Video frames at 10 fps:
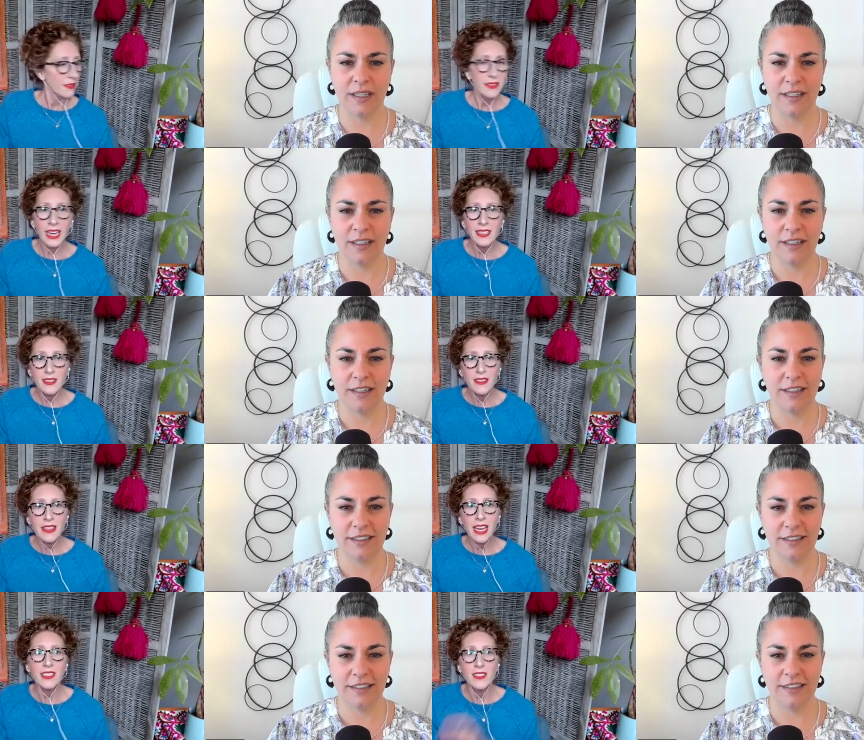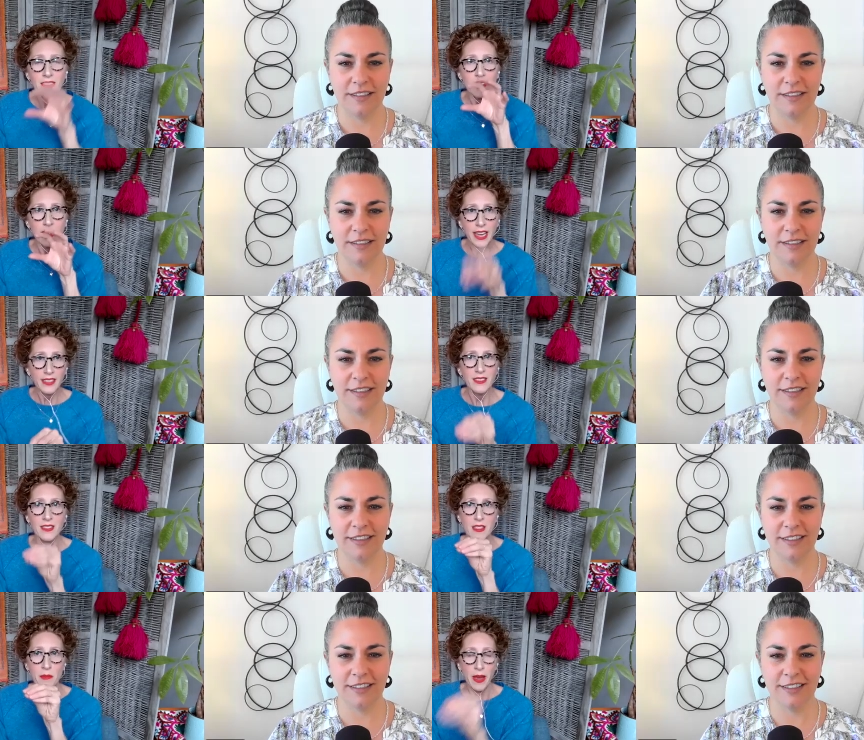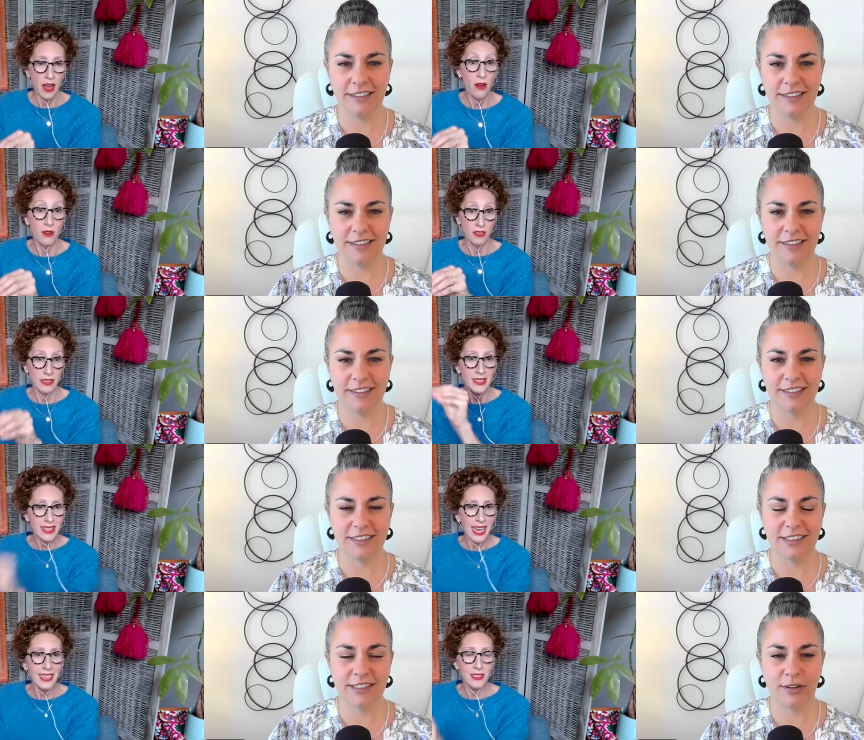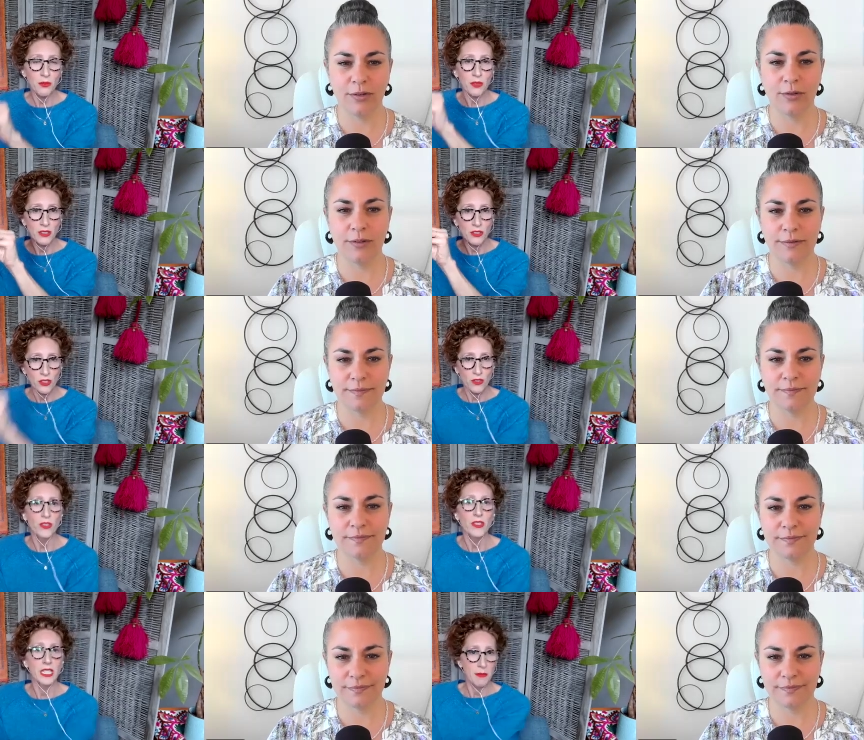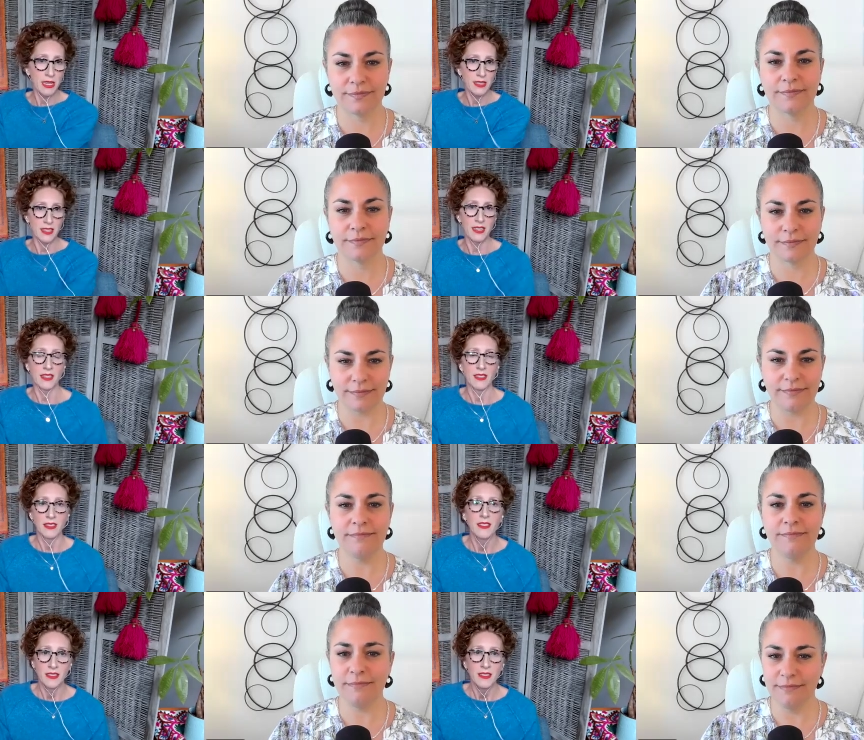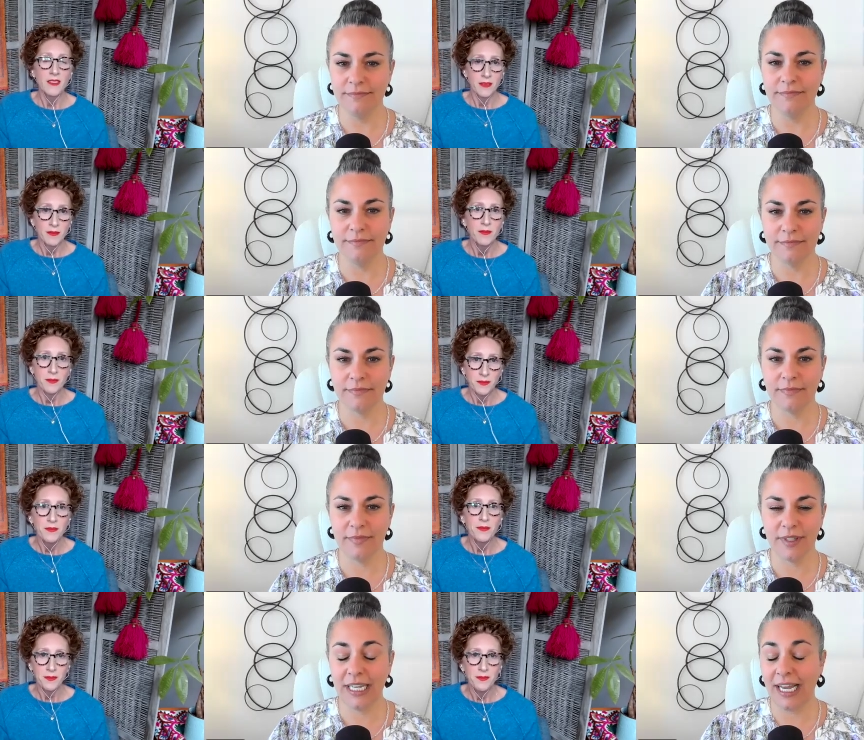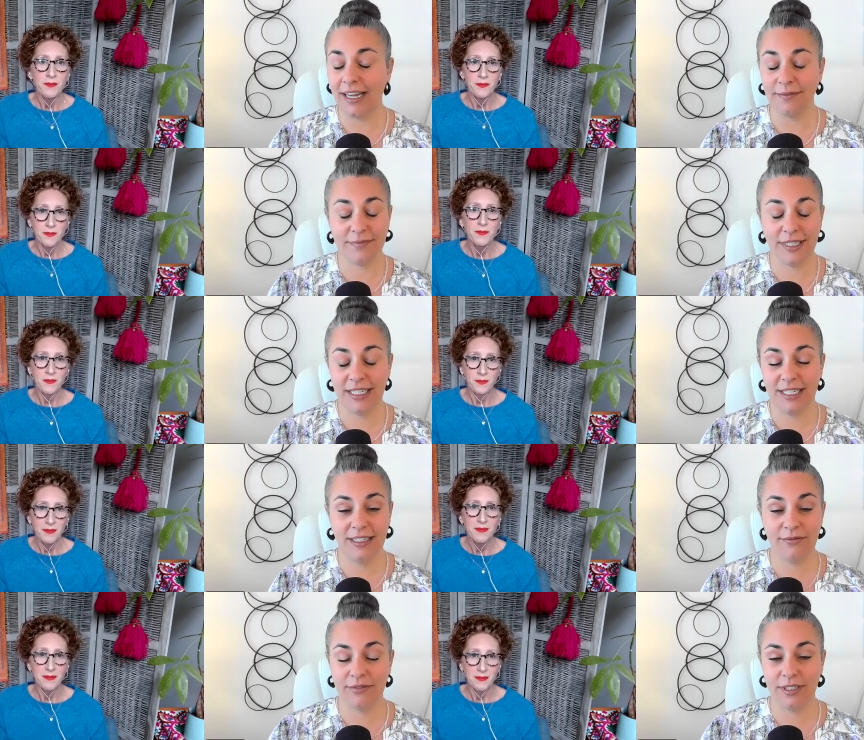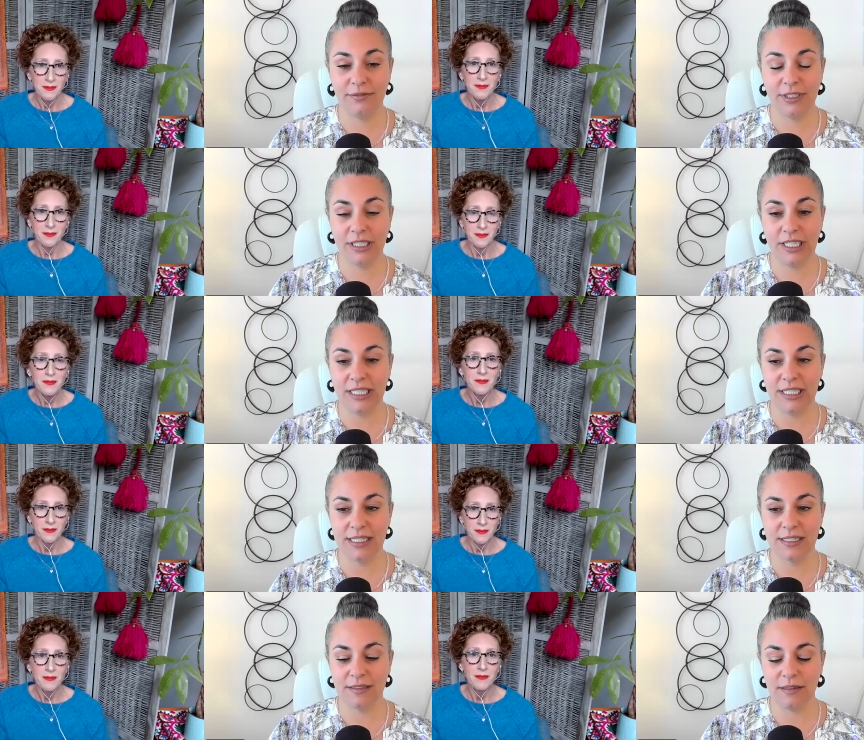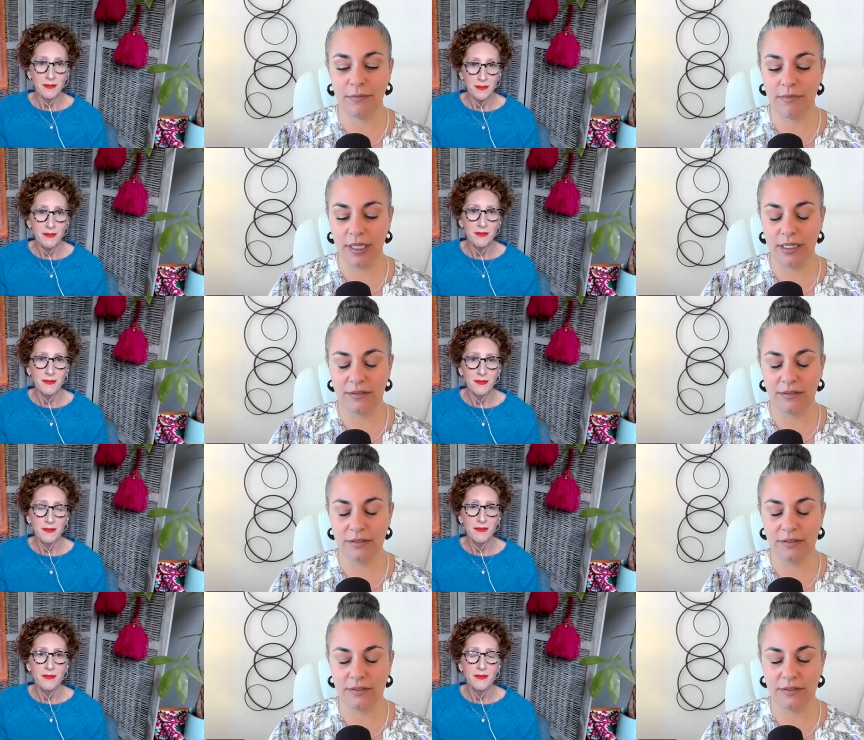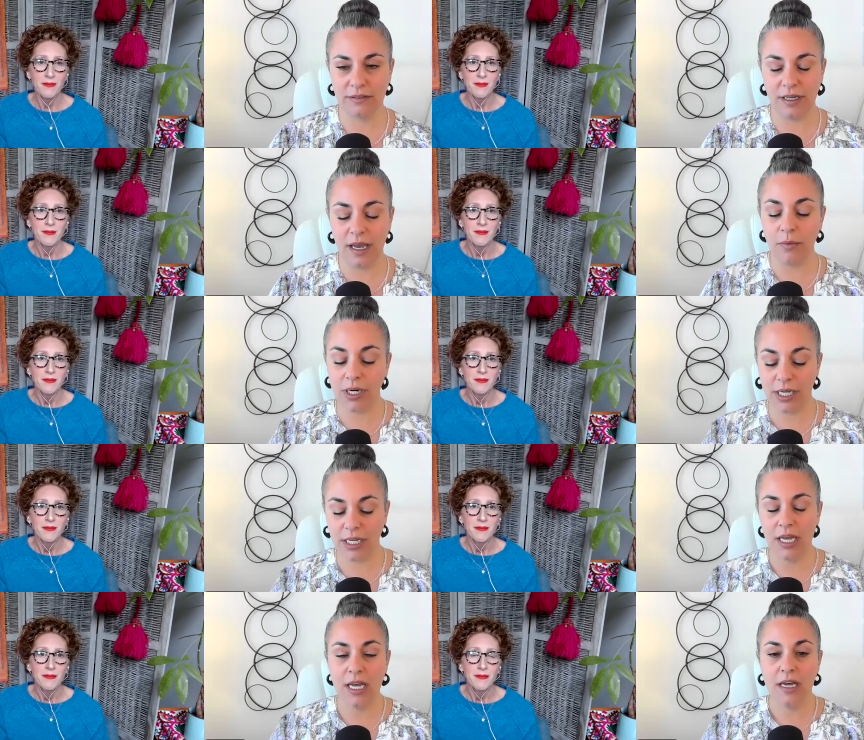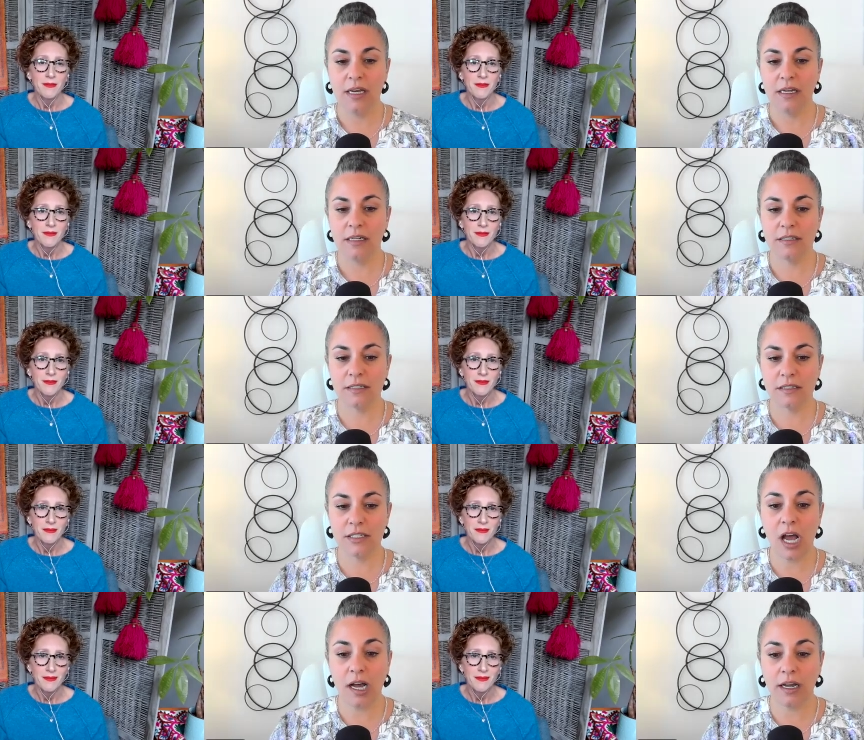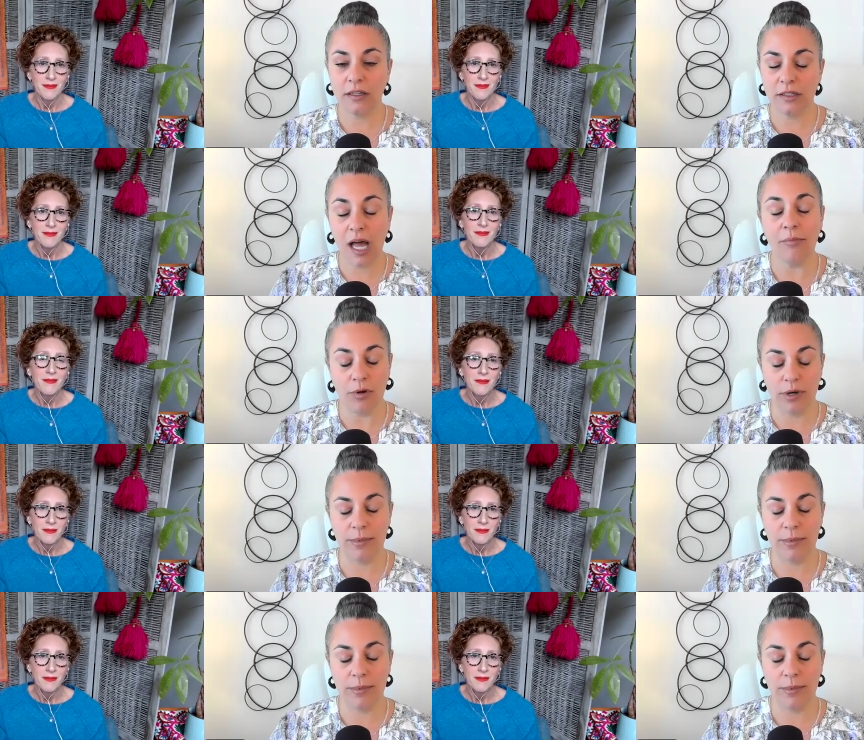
Speaker 1: That's, that's, that's the power. Like that's, that's what's cool. Truly amazing.
Speaker 2: Yeah, it, it, it really is. Um, and I want to talk a lot more